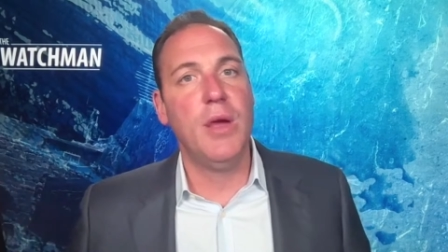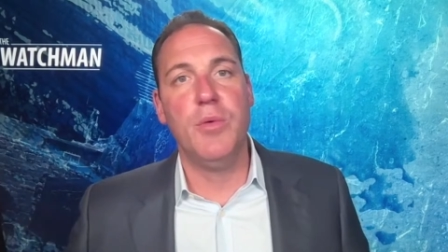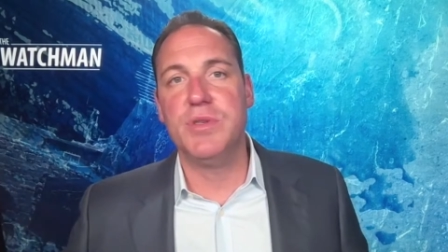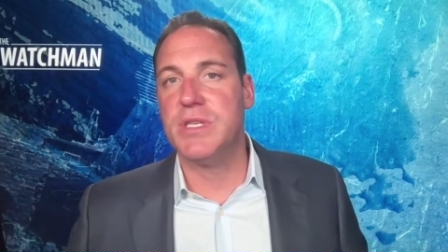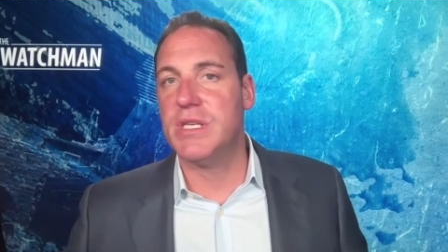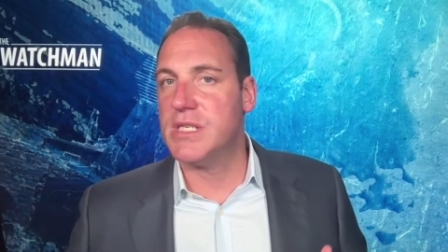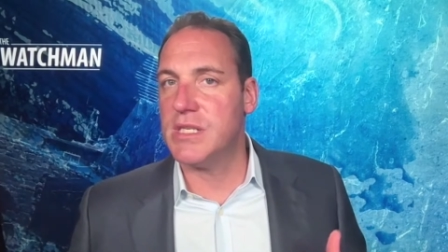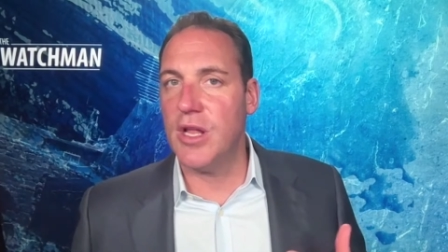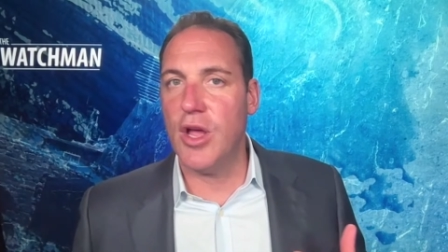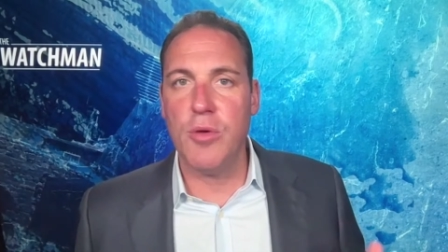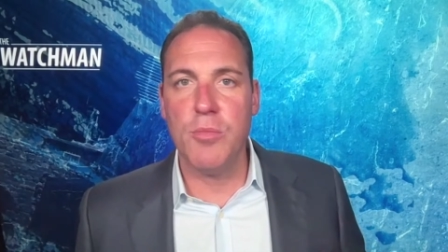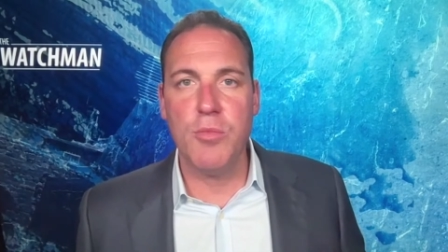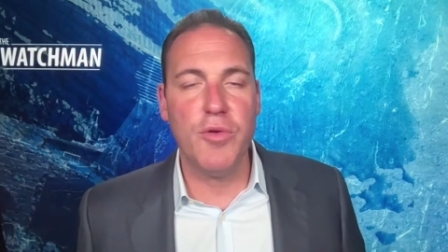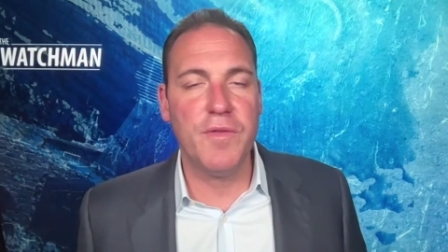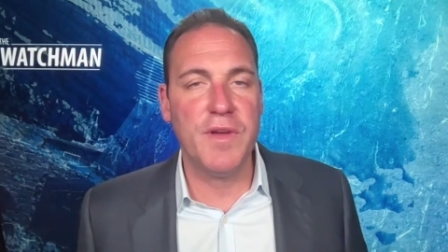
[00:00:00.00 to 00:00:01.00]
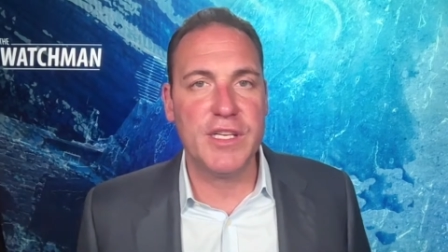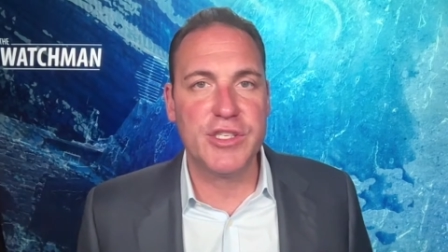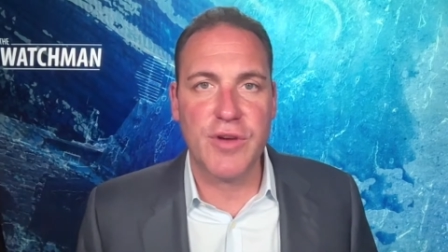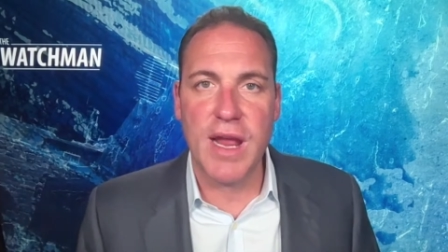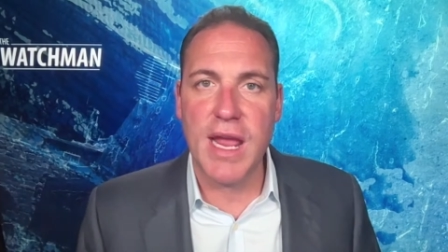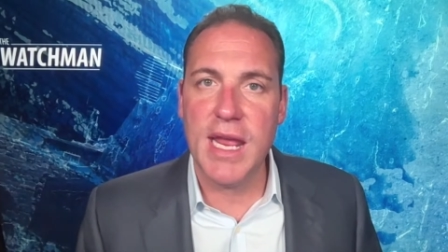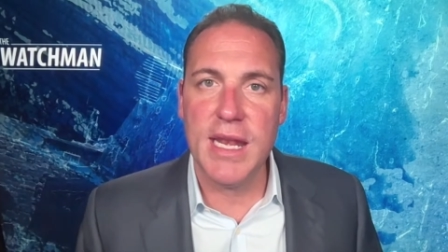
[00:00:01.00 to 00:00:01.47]
was a slow-moving
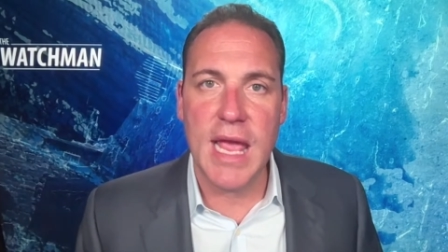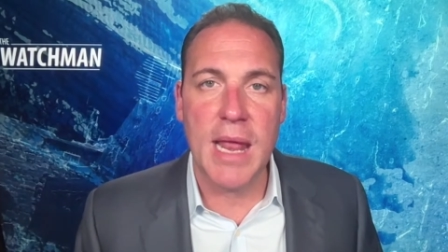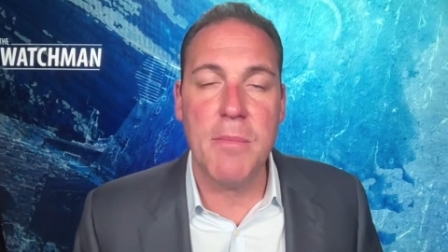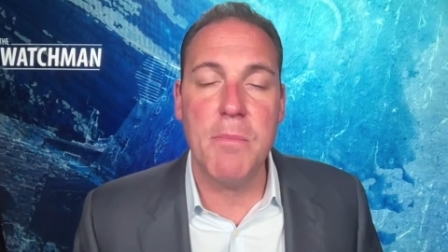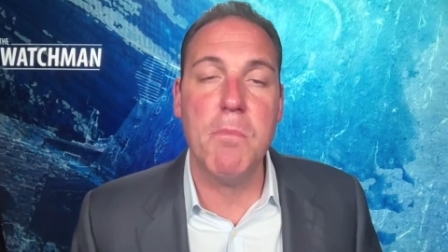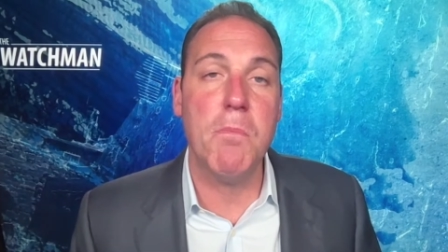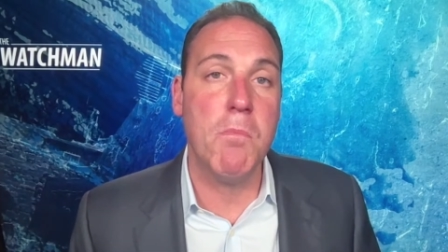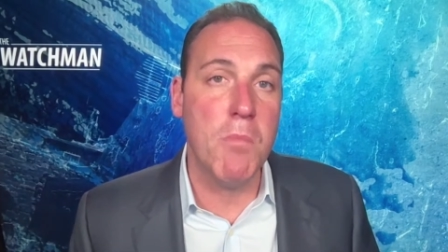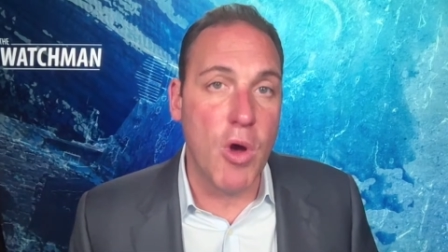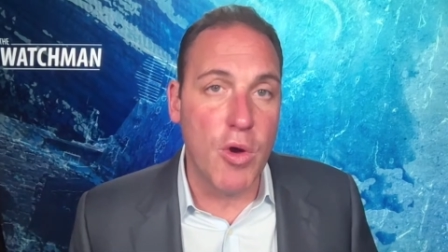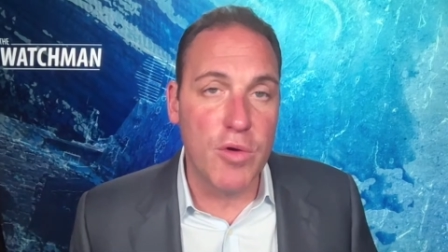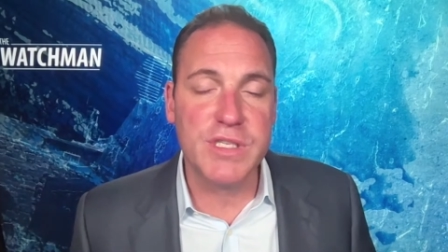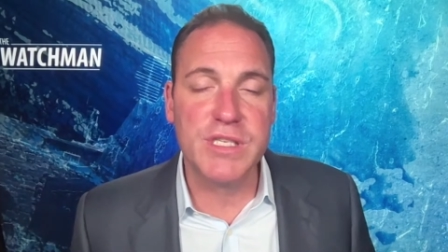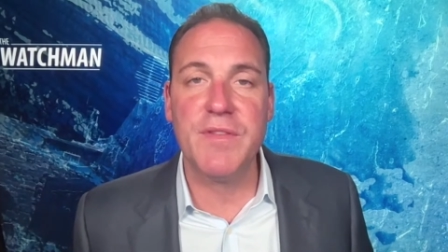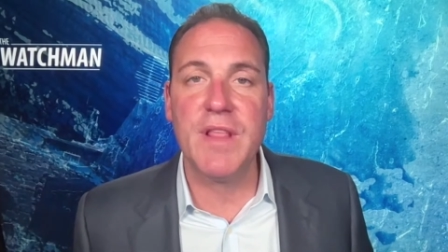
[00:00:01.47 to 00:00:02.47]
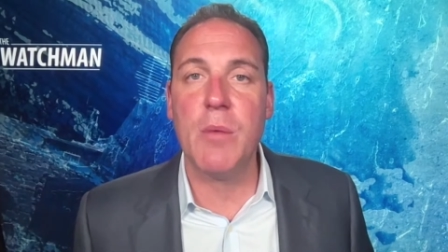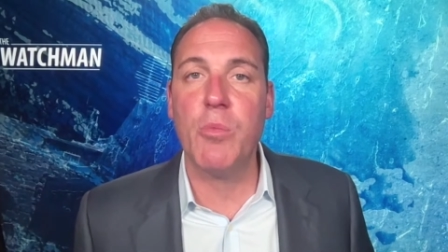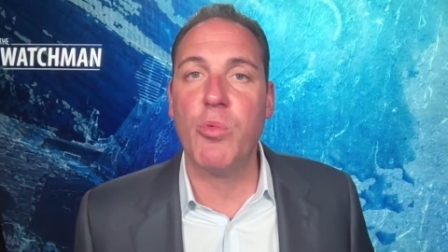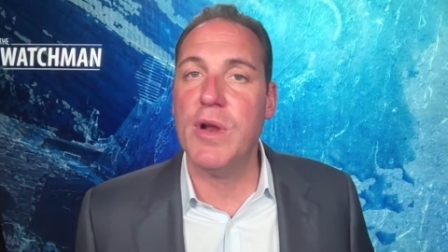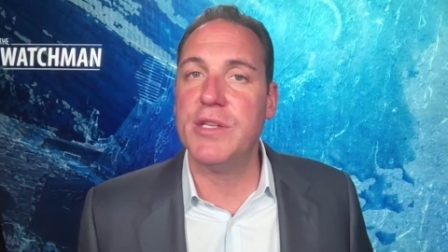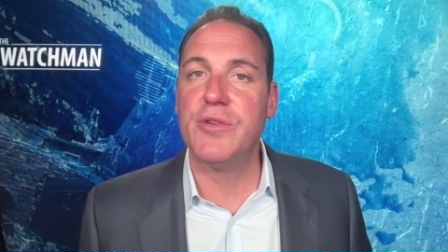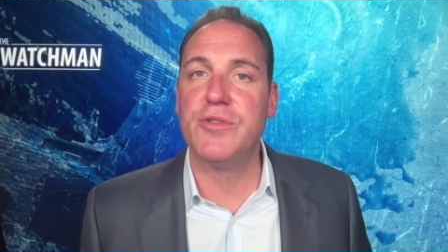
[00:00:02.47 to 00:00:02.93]
train, and most of them
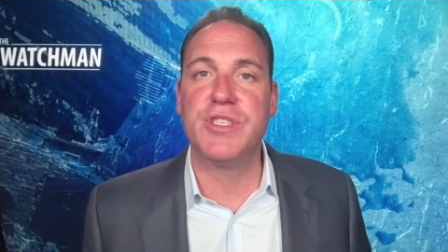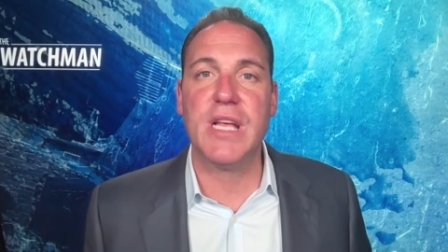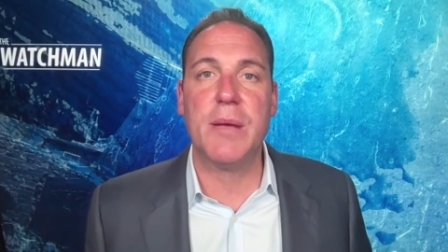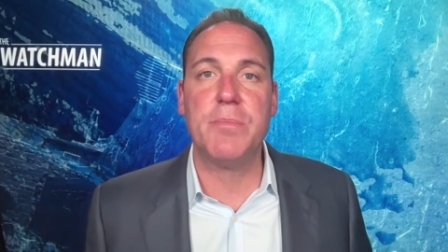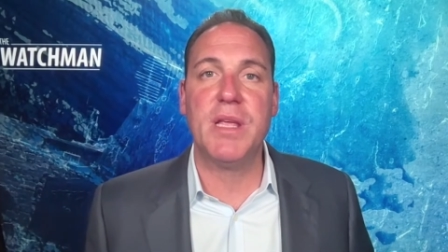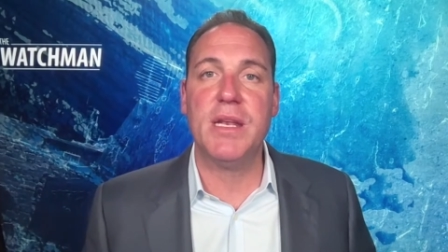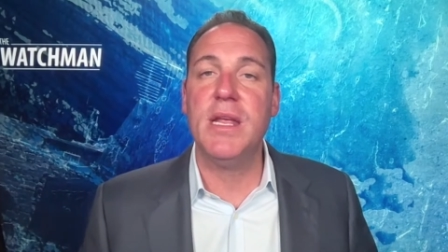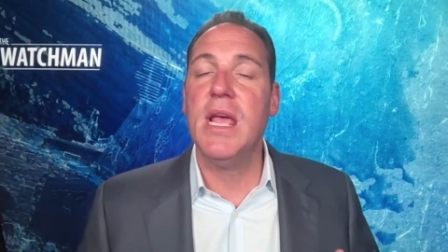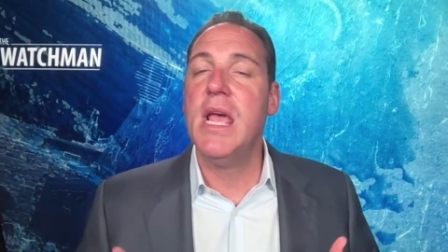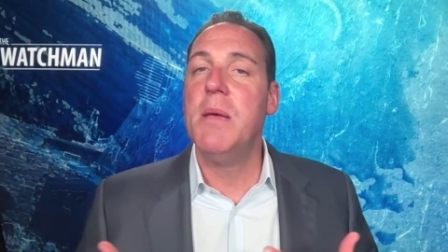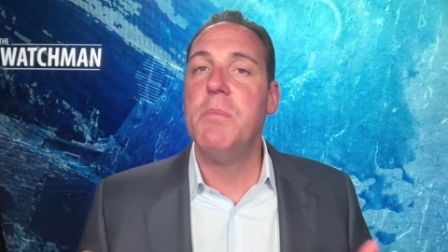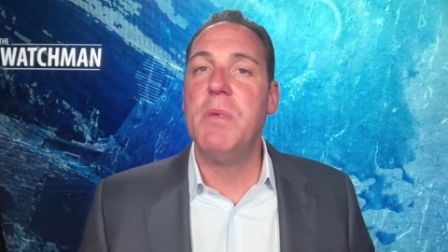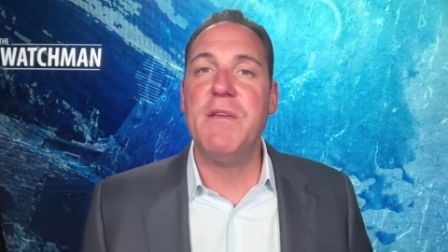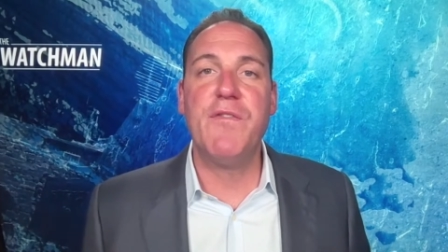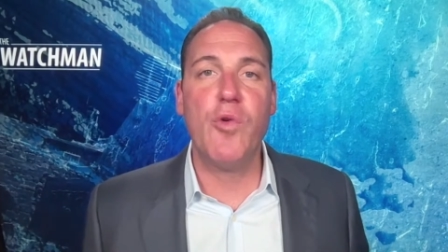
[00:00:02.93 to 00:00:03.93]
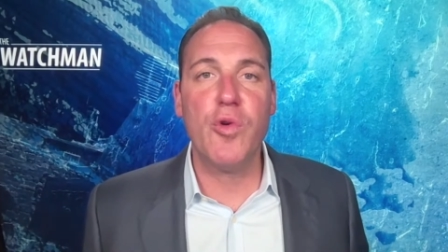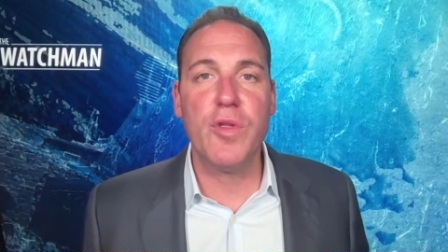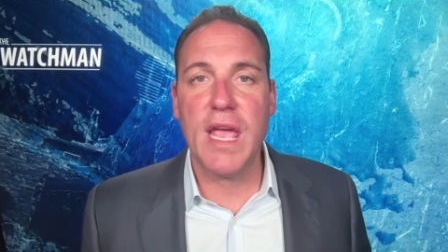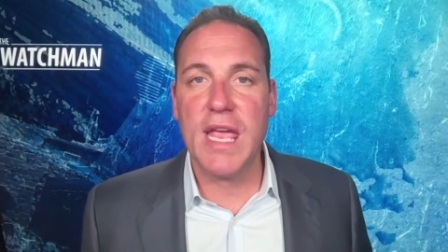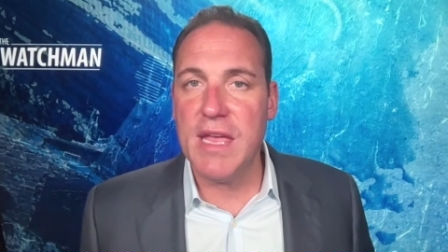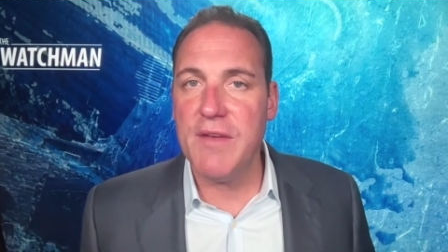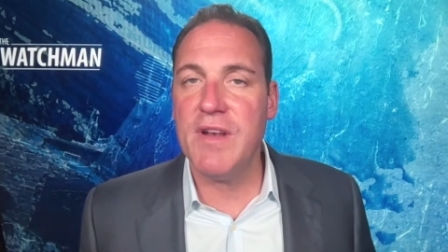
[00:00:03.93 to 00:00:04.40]
were intercepted before
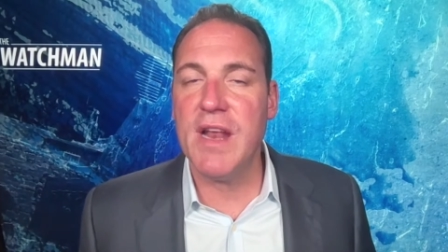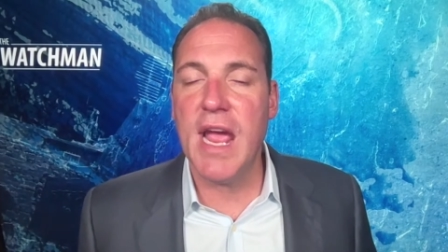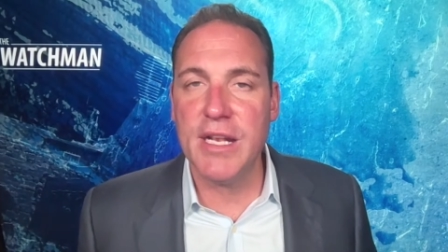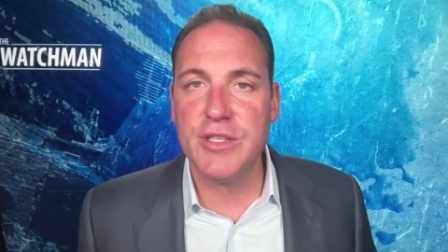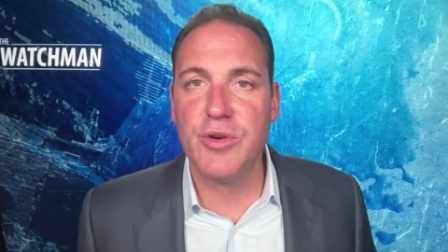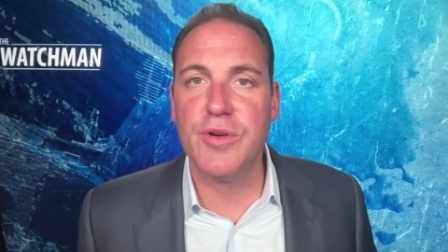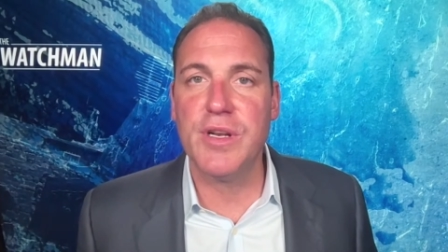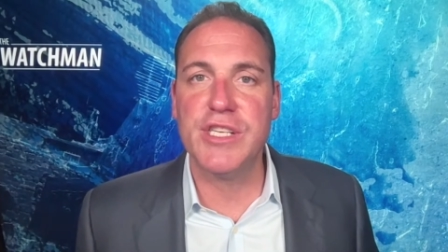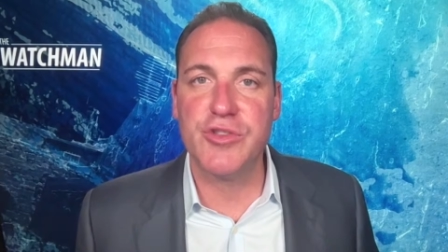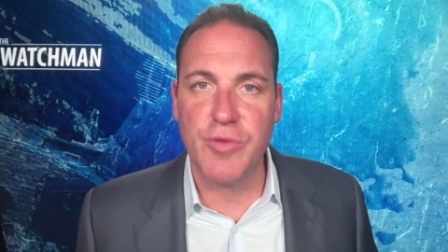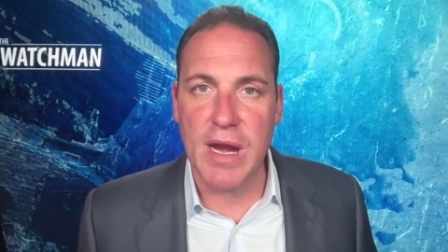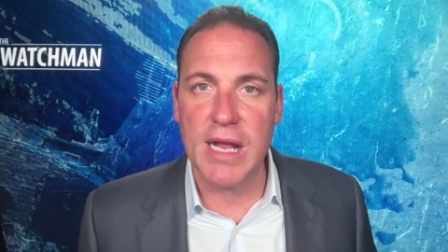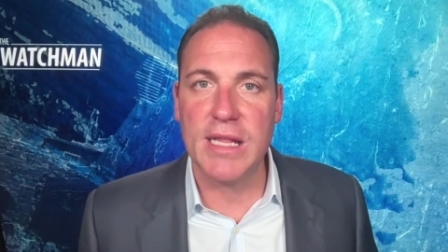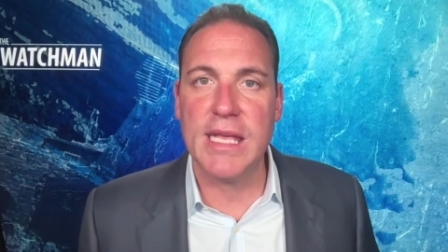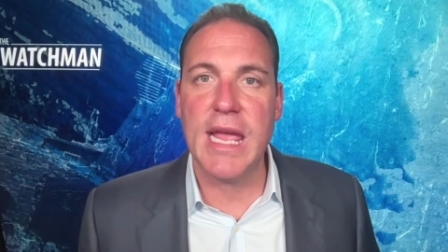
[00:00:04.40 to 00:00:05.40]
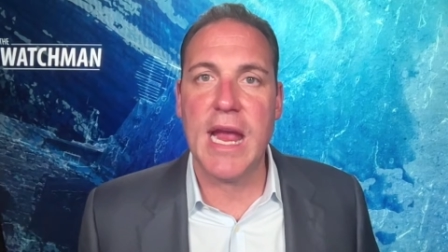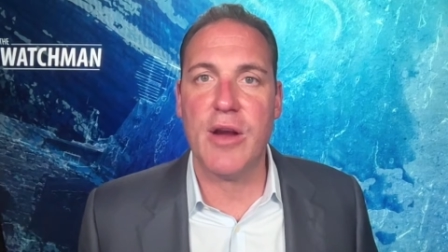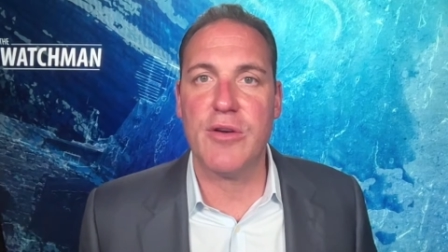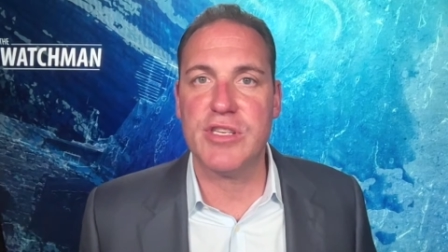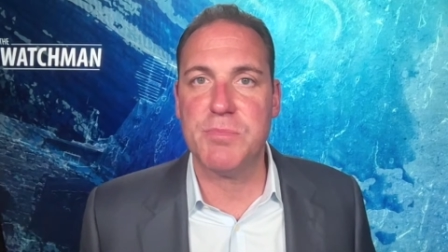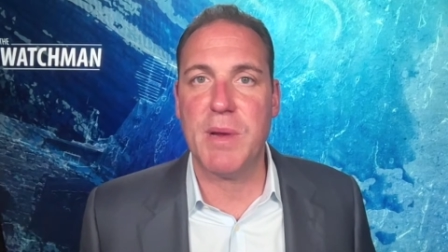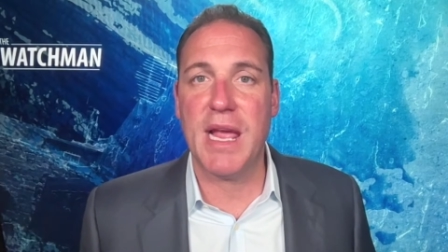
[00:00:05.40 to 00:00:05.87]
they even entered Israeli
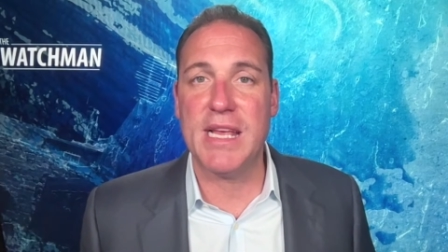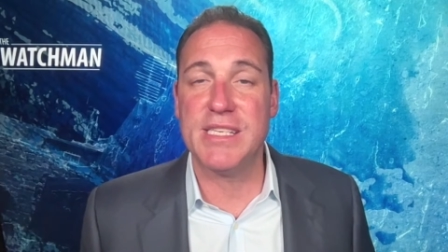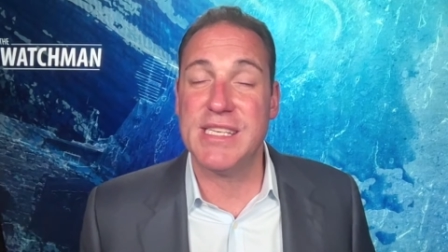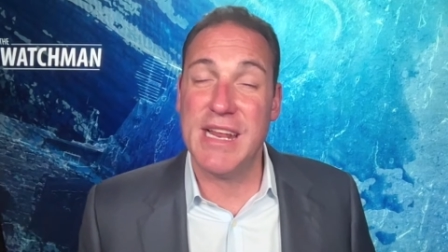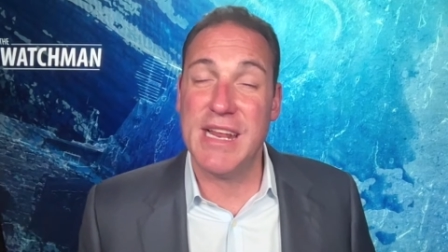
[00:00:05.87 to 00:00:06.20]
airspace.